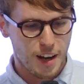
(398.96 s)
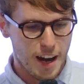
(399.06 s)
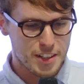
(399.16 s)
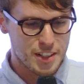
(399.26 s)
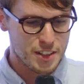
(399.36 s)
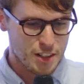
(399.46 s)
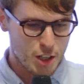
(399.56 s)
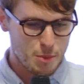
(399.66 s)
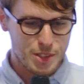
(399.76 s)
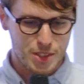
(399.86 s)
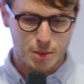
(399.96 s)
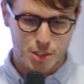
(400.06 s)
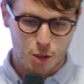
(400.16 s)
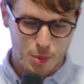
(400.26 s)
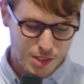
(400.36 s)
any urban
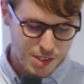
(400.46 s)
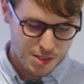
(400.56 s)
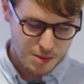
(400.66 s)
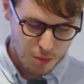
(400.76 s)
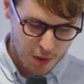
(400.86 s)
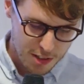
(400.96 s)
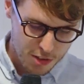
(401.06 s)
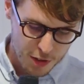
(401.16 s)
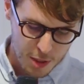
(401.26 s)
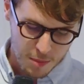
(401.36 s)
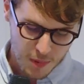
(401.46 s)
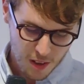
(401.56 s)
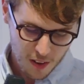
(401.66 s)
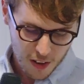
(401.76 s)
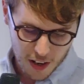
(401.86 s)
utopian's wet dream.
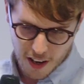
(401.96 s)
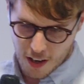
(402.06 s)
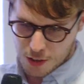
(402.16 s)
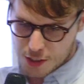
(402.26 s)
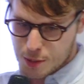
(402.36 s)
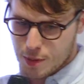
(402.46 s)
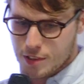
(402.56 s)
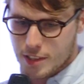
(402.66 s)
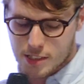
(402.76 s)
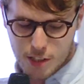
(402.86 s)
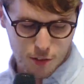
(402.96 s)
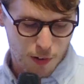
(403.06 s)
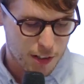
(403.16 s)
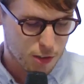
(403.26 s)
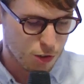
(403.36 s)
Other communities like
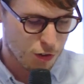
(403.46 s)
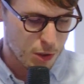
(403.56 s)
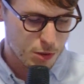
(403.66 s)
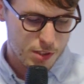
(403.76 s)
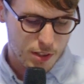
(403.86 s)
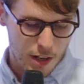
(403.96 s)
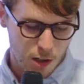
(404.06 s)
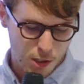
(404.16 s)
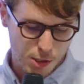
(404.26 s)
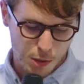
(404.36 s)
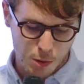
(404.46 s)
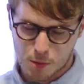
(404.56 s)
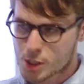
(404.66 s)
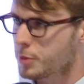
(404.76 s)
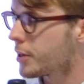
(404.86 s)
Radical Growth are also
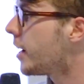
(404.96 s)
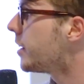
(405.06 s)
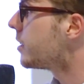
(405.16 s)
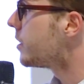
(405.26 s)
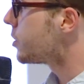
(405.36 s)
spearheading